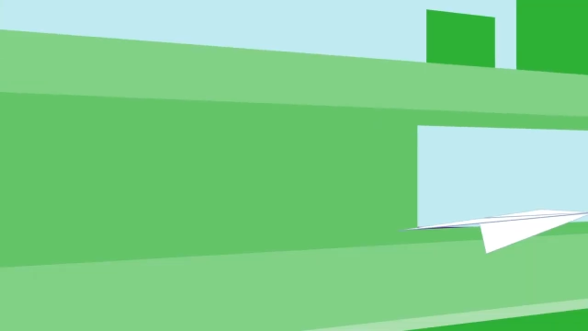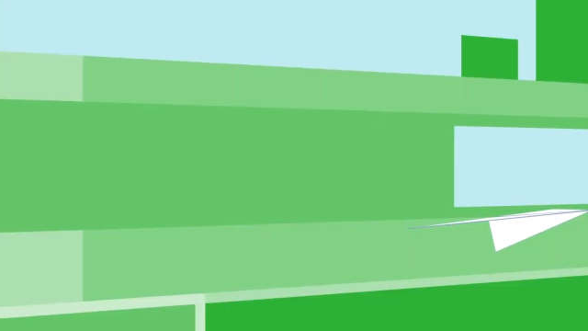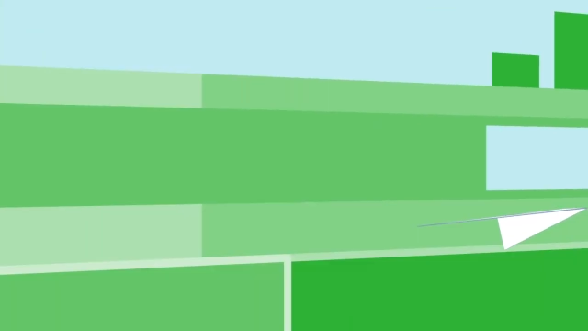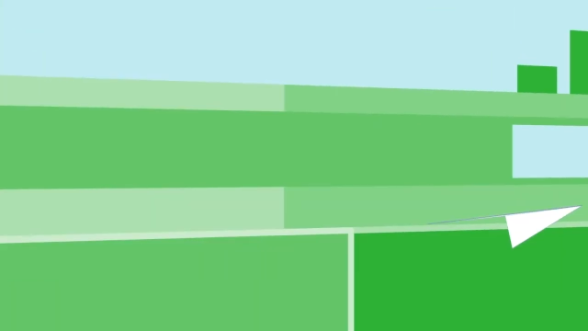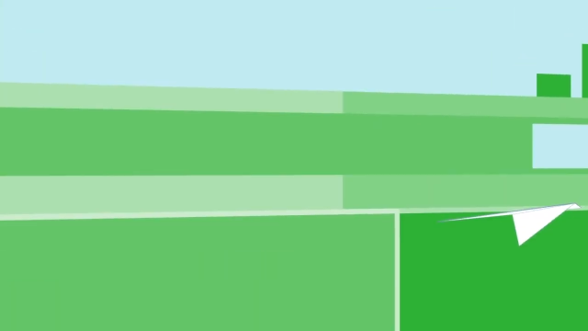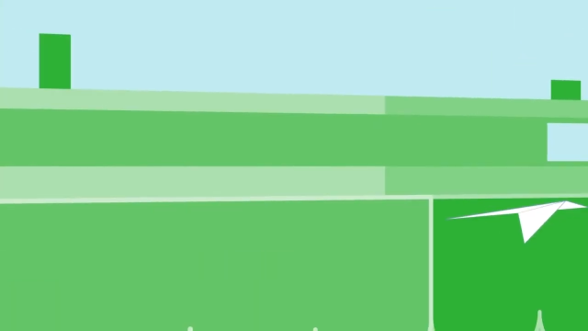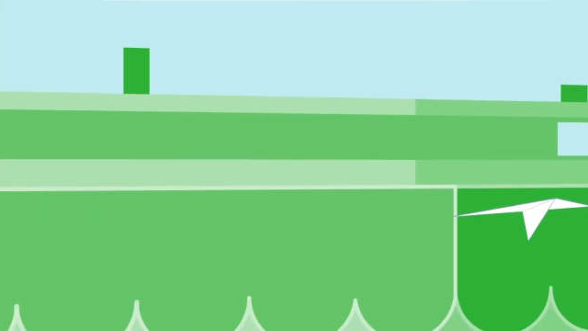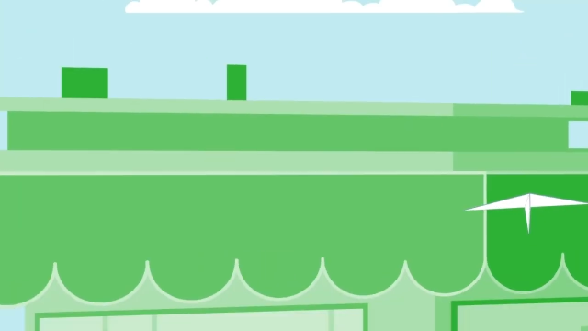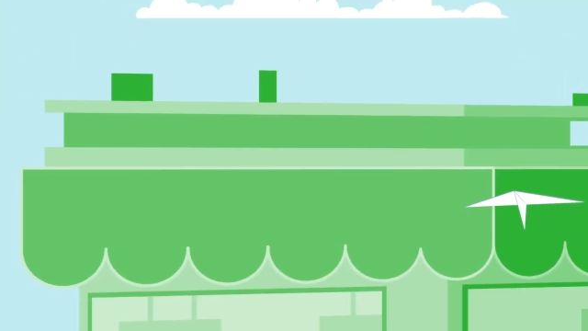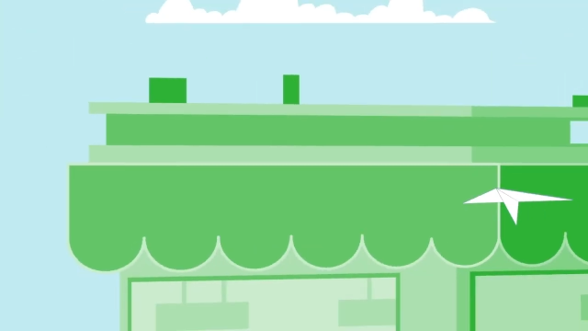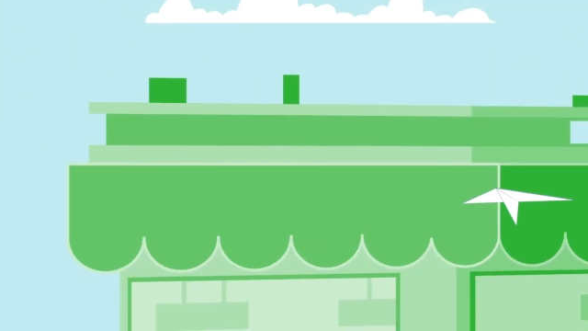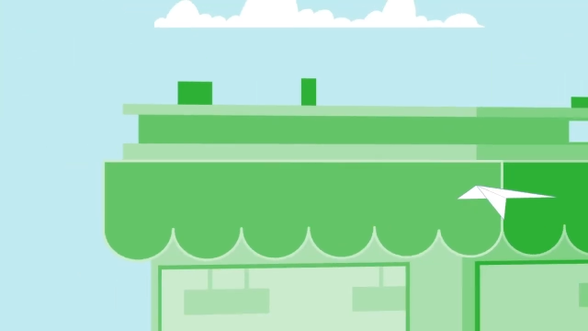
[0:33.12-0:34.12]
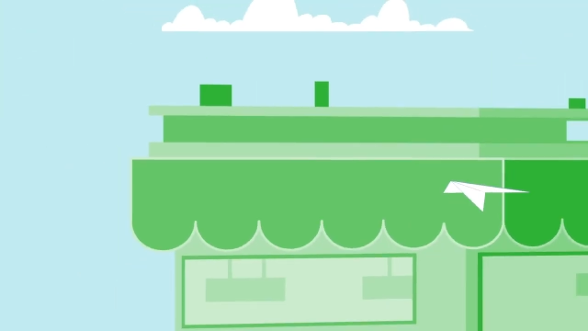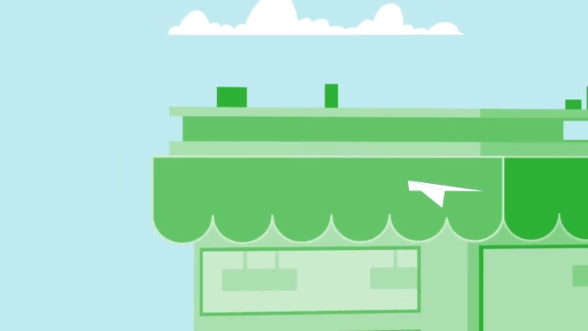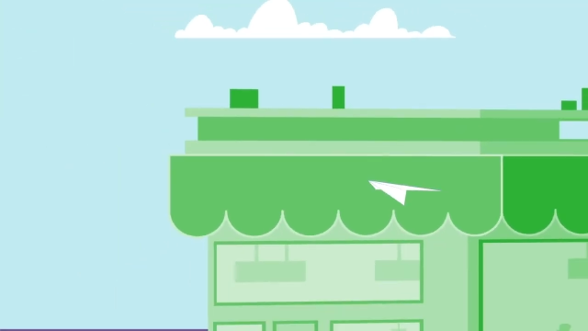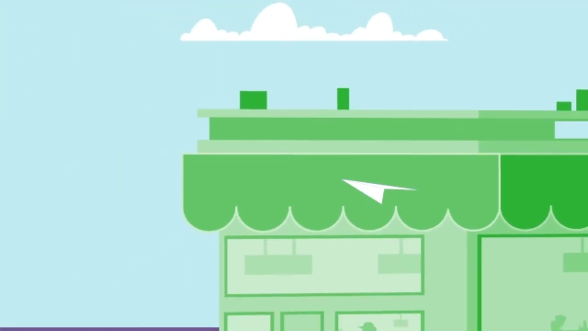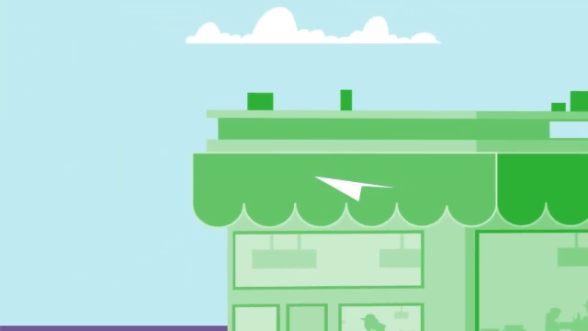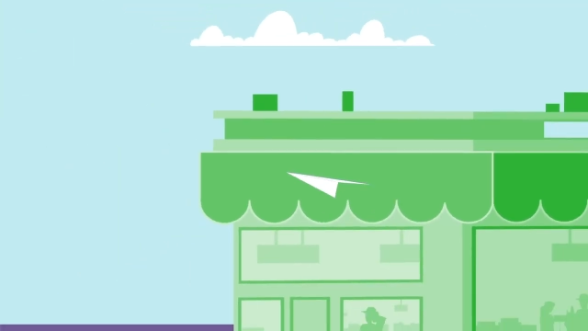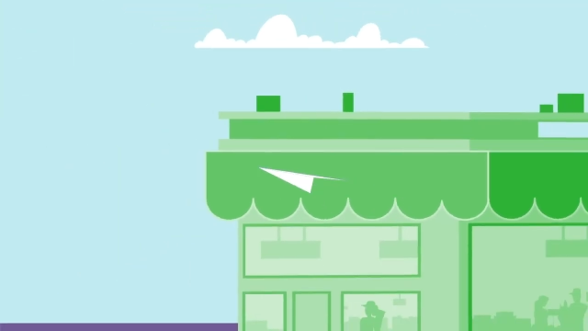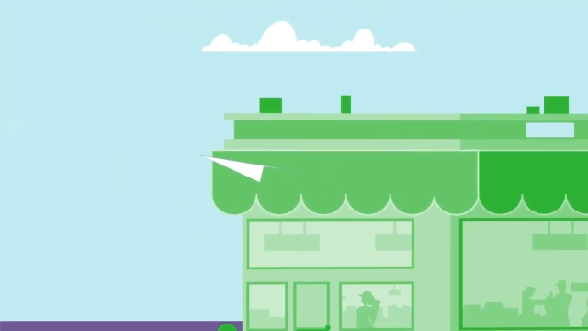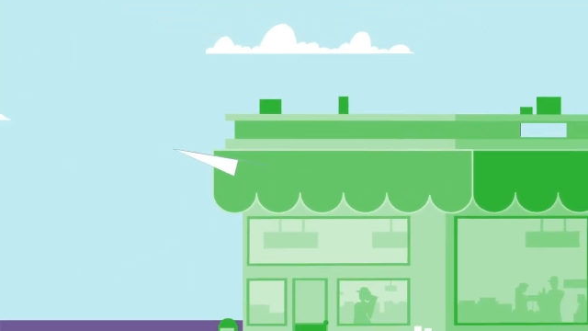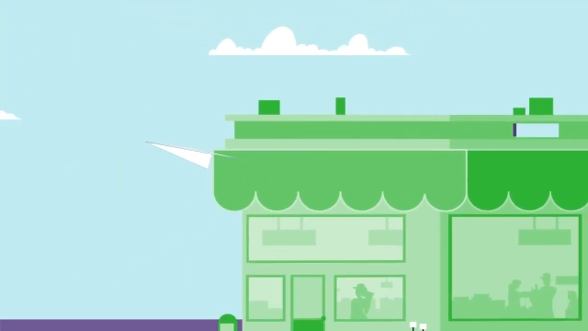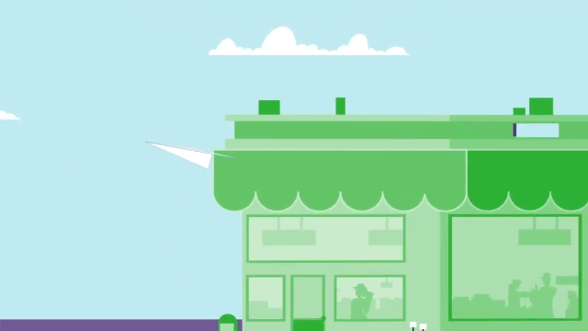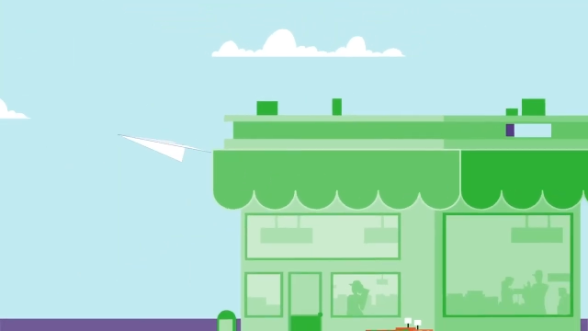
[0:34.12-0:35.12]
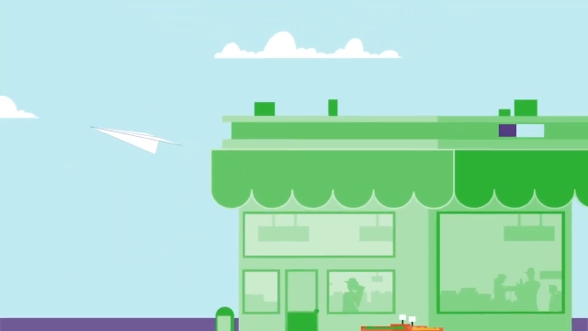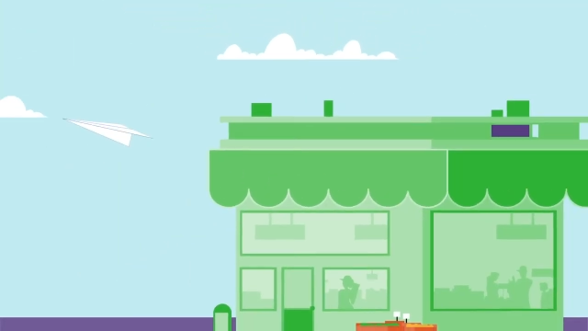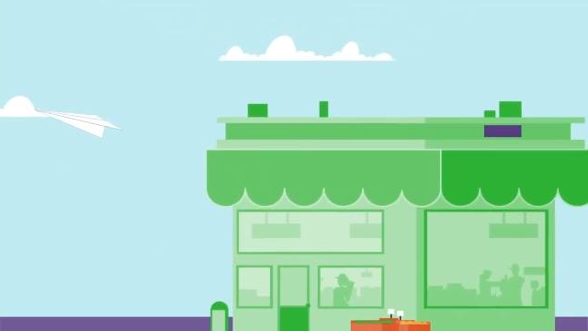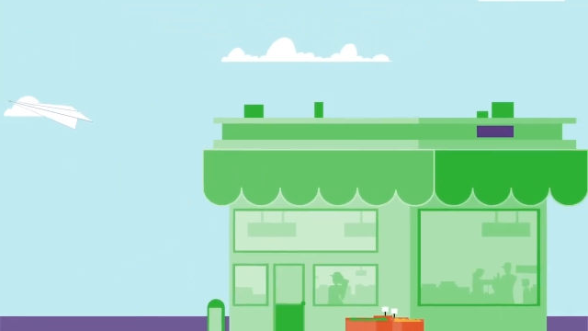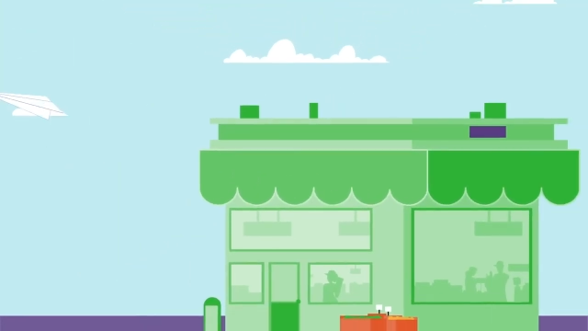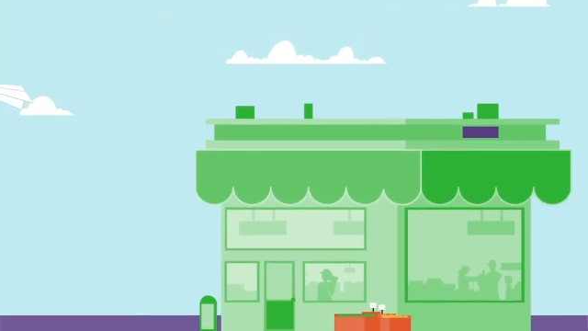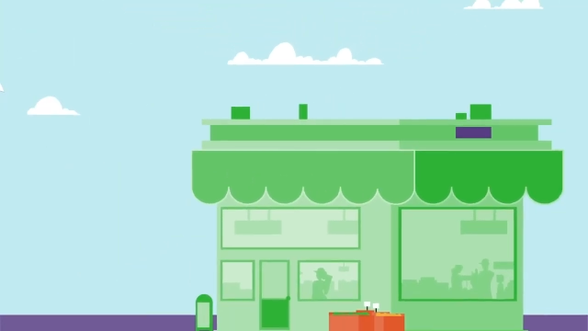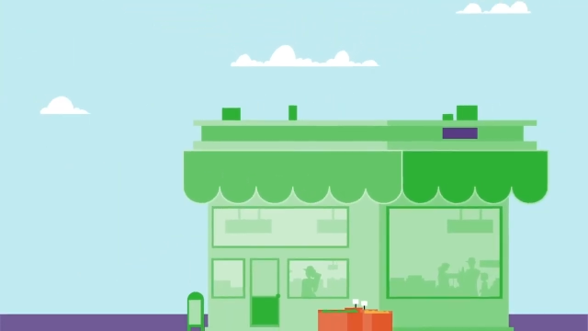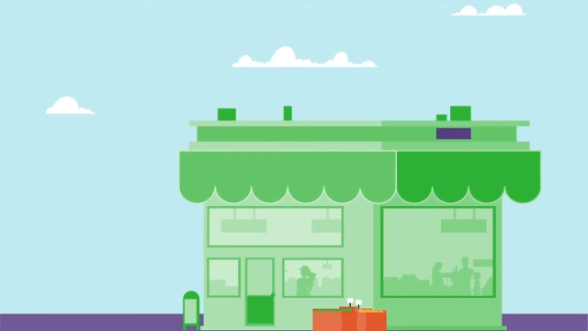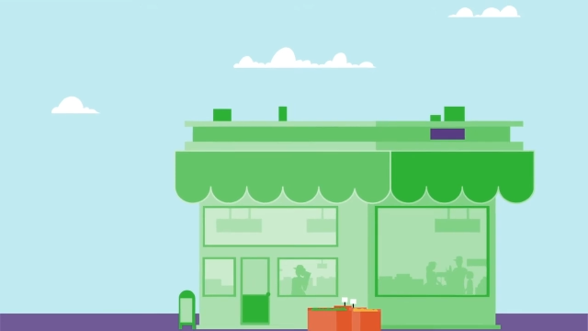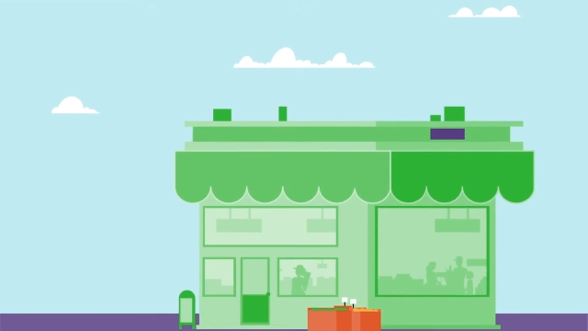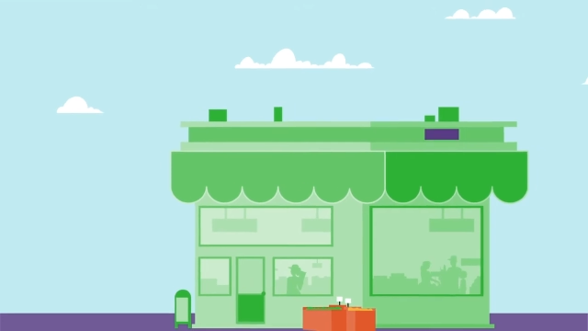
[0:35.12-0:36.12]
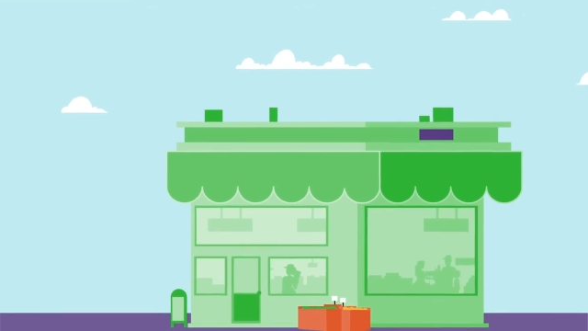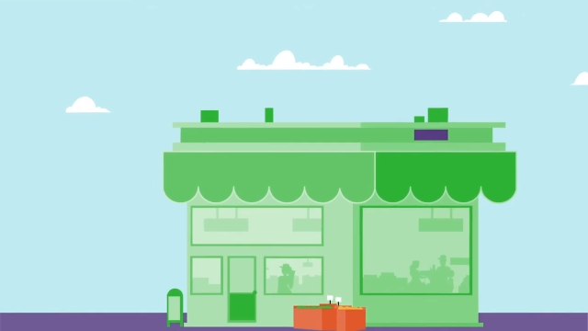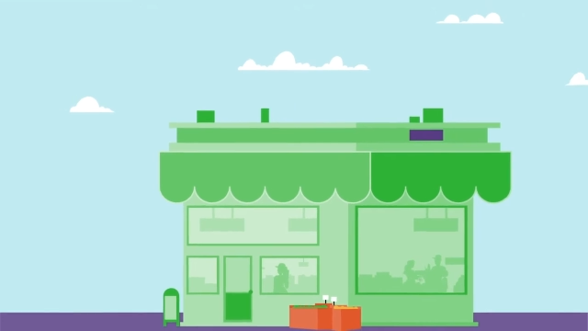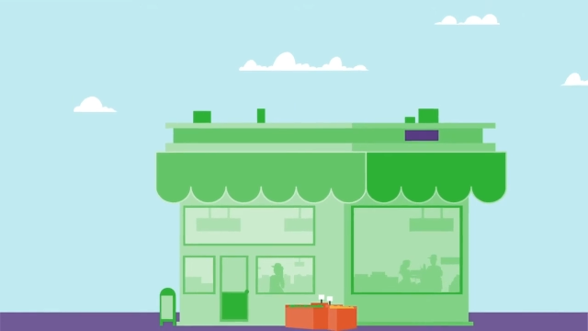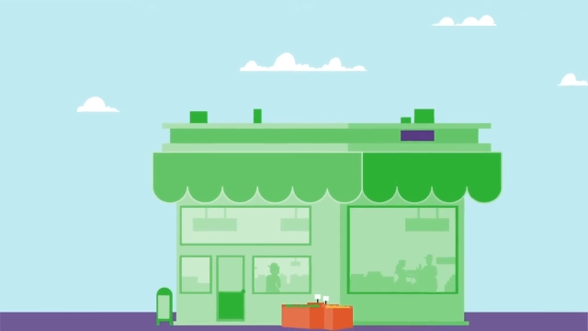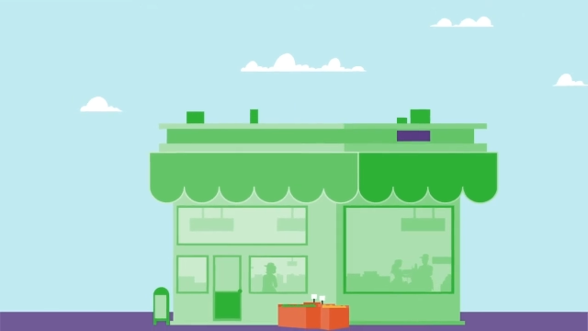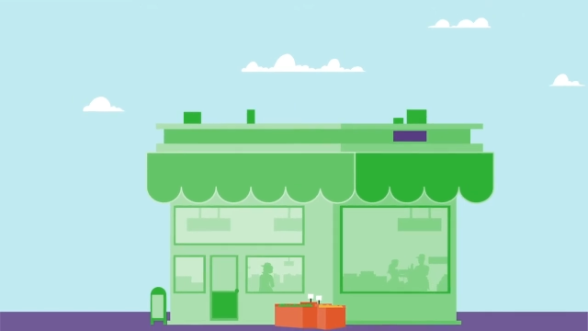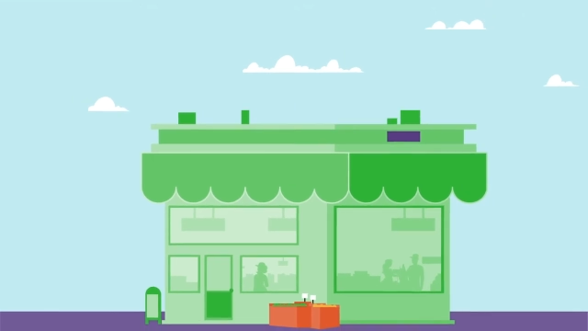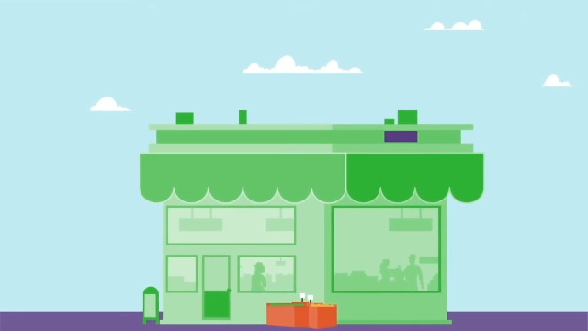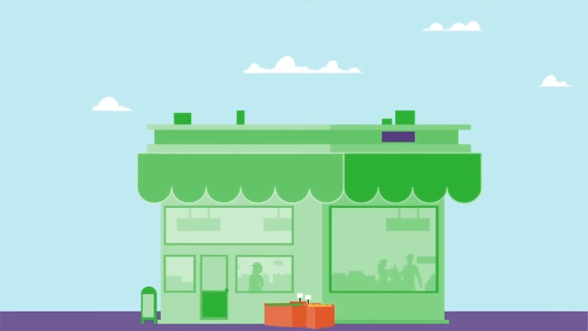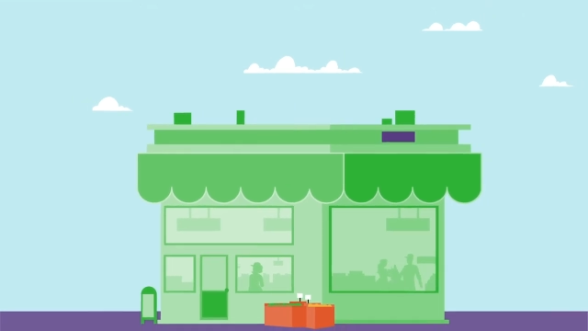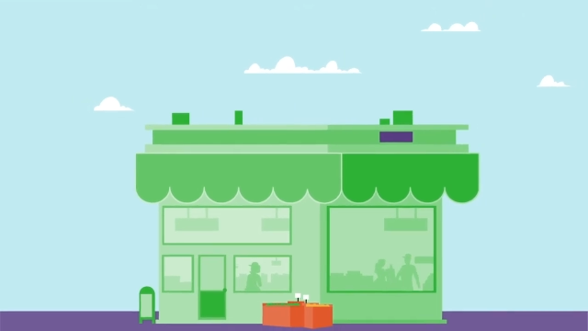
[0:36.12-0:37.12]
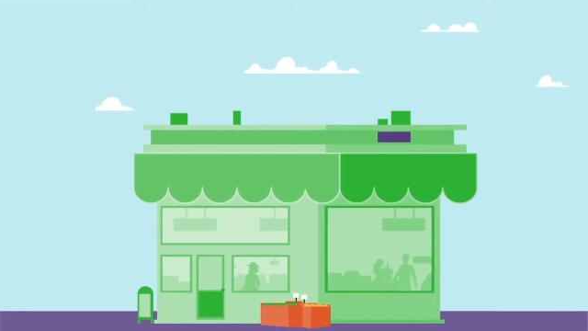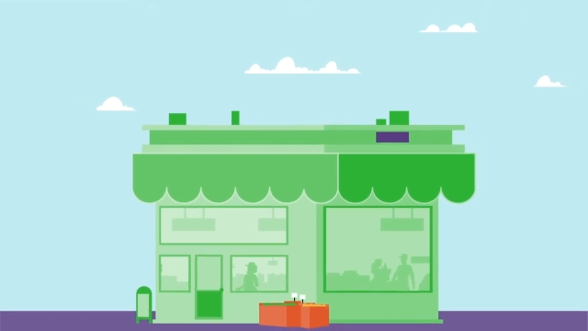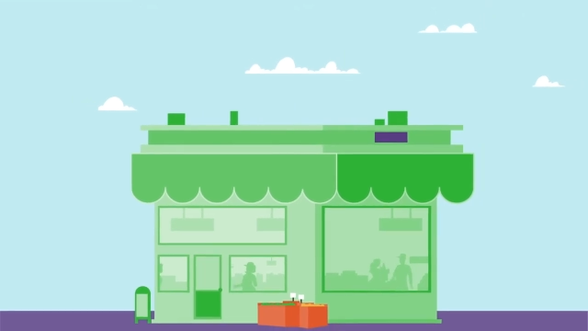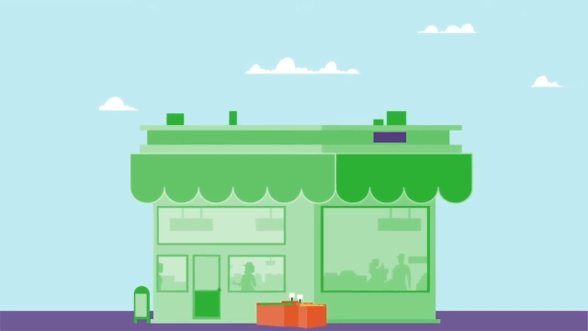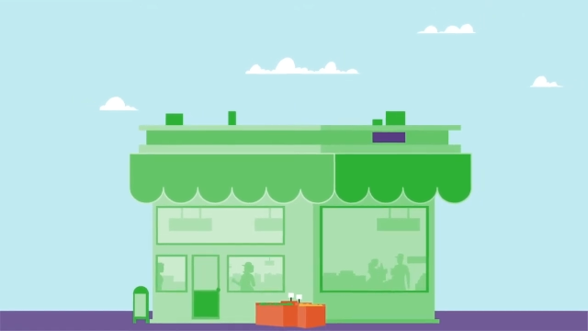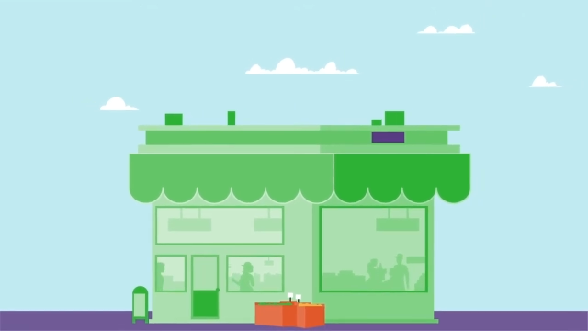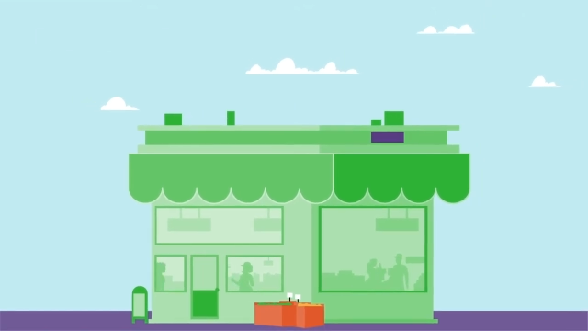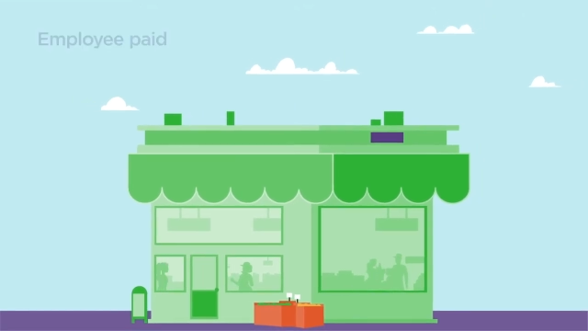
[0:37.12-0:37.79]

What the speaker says: (no speaker visible)